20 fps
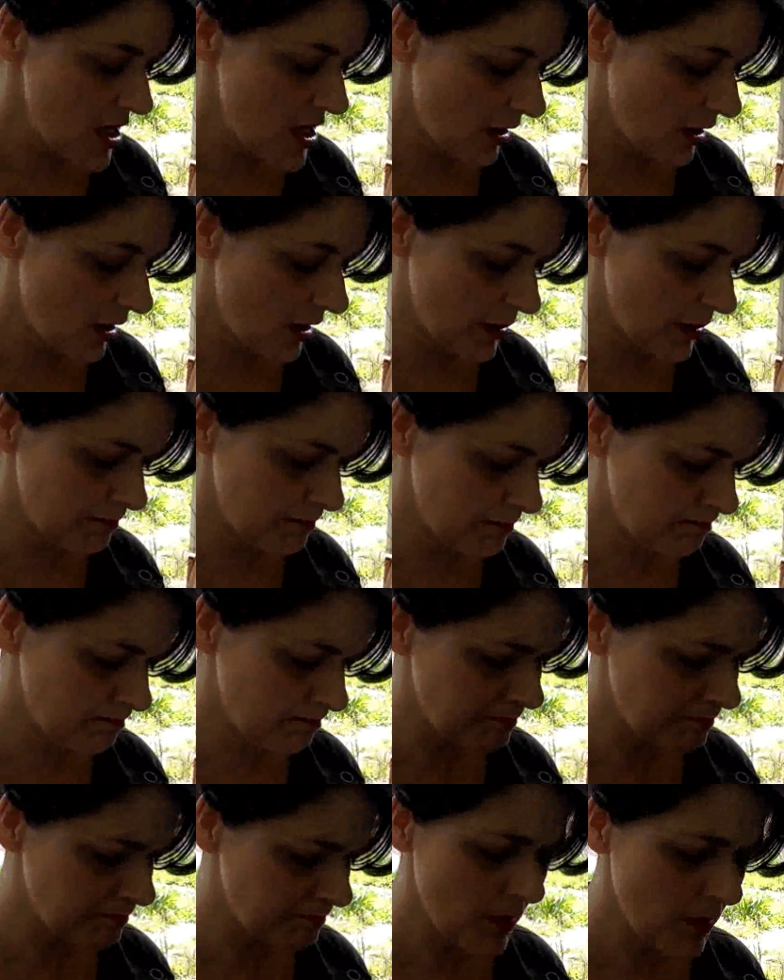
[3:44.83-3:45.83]

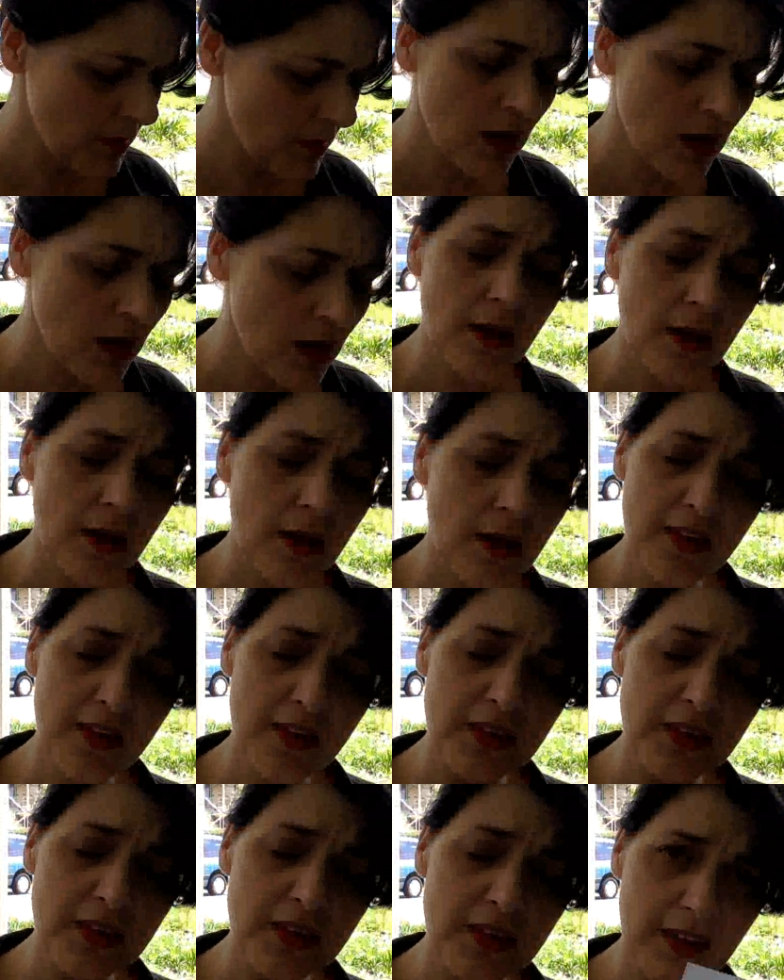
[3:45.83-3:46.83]
The other
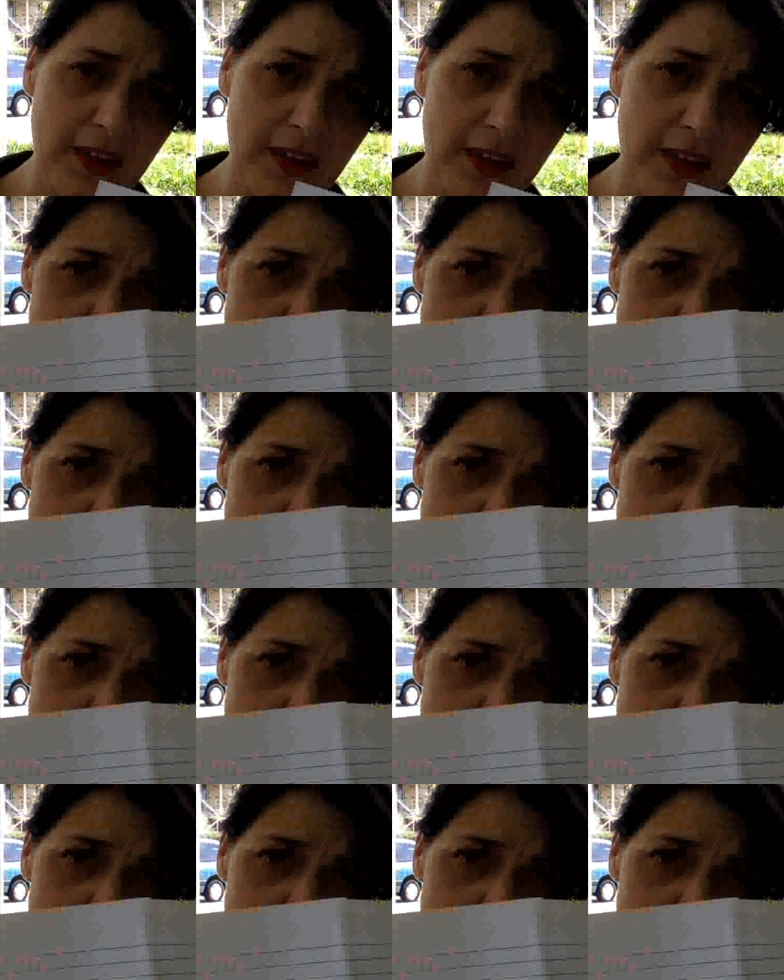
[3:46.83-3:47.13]
thing that I like to